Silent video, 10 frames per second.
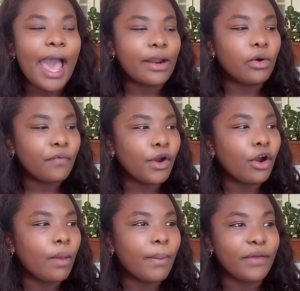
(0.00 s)
And
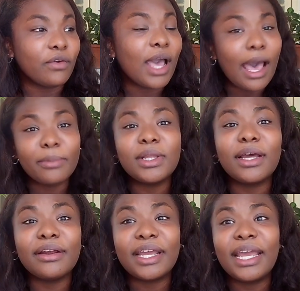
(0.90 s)
overall, my
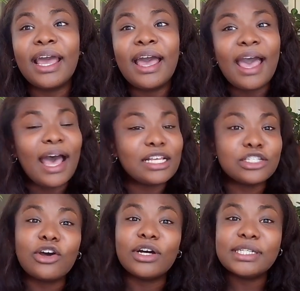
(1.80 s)
vocabulary has
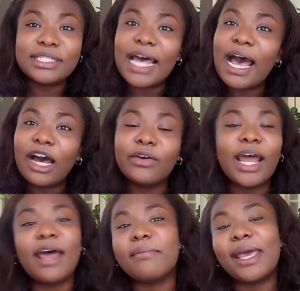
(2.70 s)
gone down
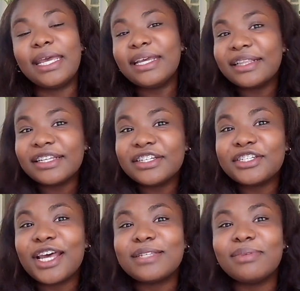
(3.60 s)
and my English
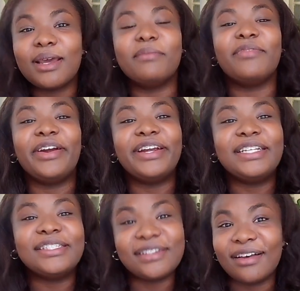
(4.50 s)
has become very
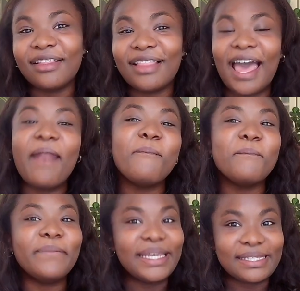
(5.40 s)
dull and
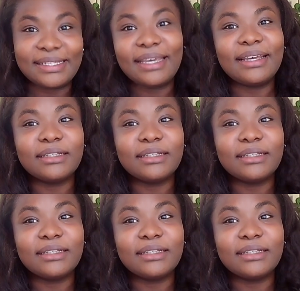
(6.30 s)
basic.